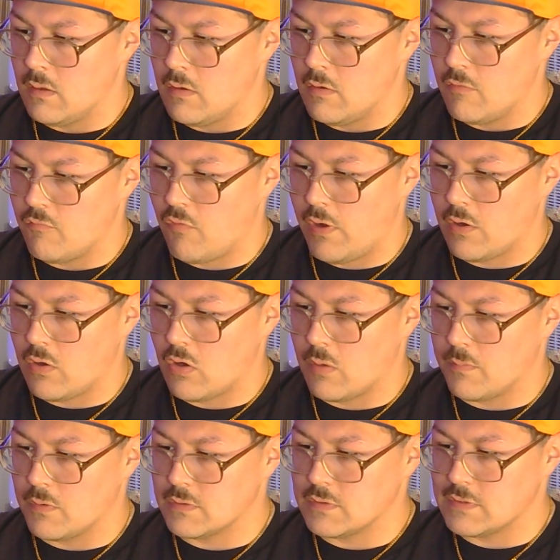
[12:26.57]
Frank
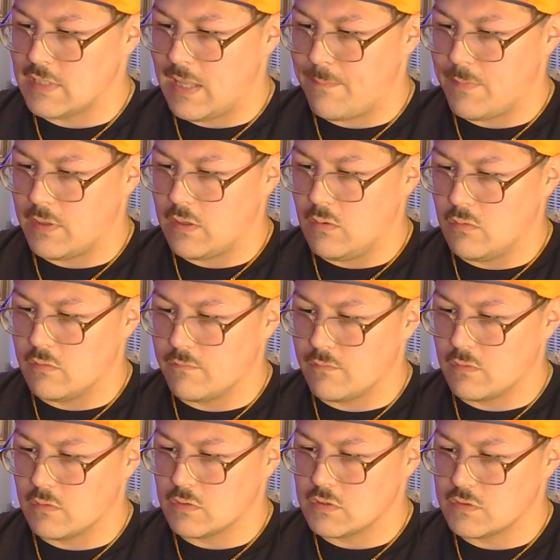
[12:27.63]
Herbert's epic
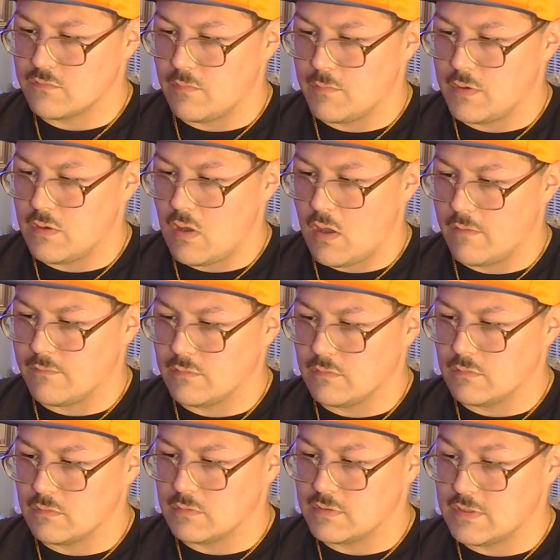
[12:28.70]
universe from the
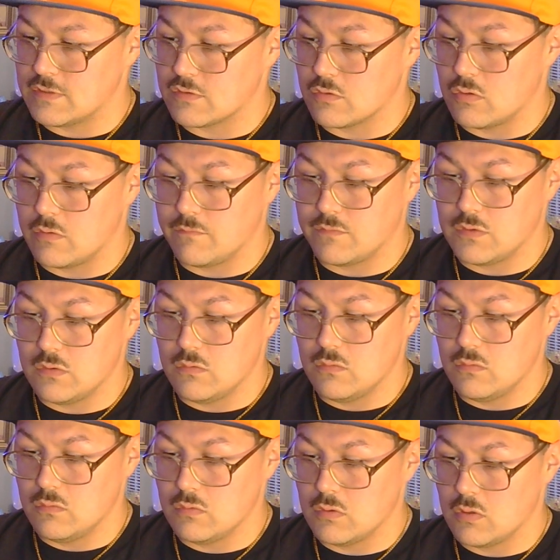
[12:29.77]
novel Sisterhood of
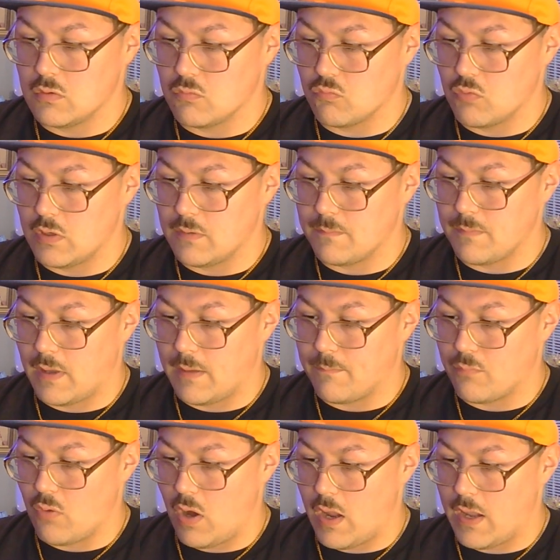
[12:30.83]
Dune, written by
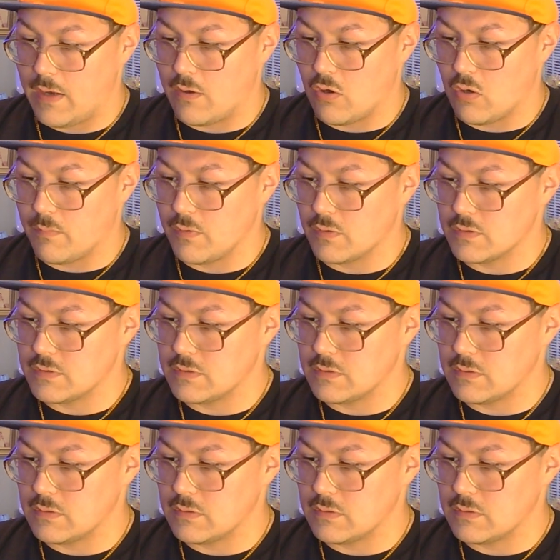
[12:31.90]
Brian Herbert.